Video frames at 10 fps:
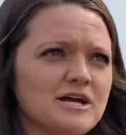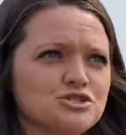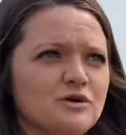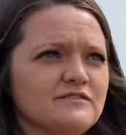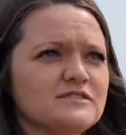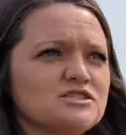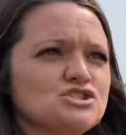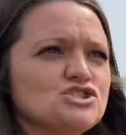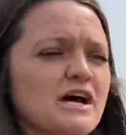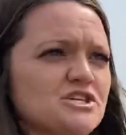you'll have
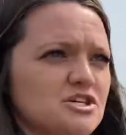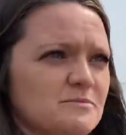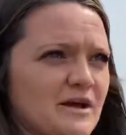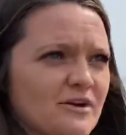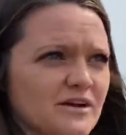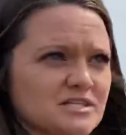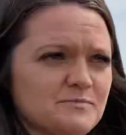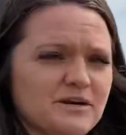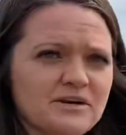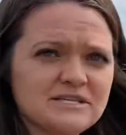such a better
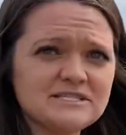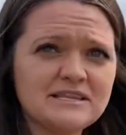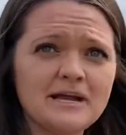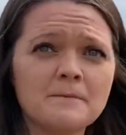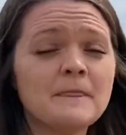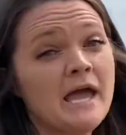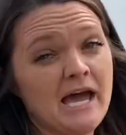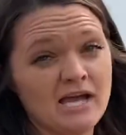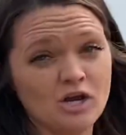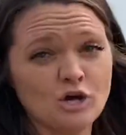experience in there.
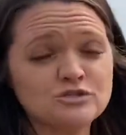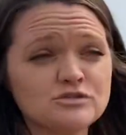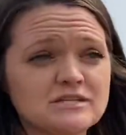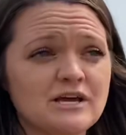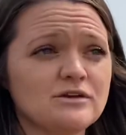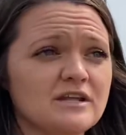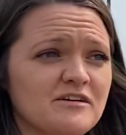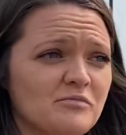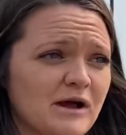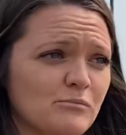I can also tell you that I
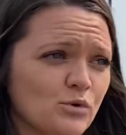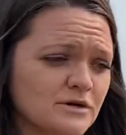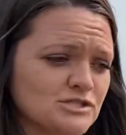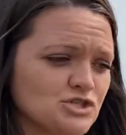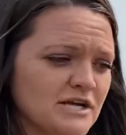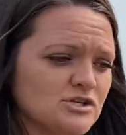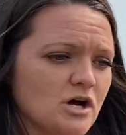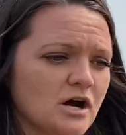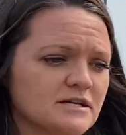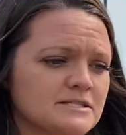brought board and trained
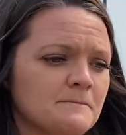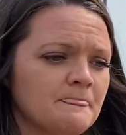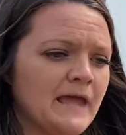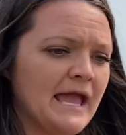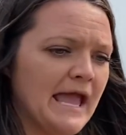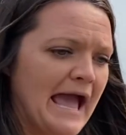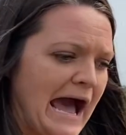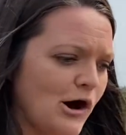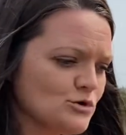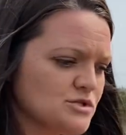dogs
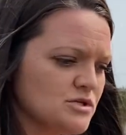out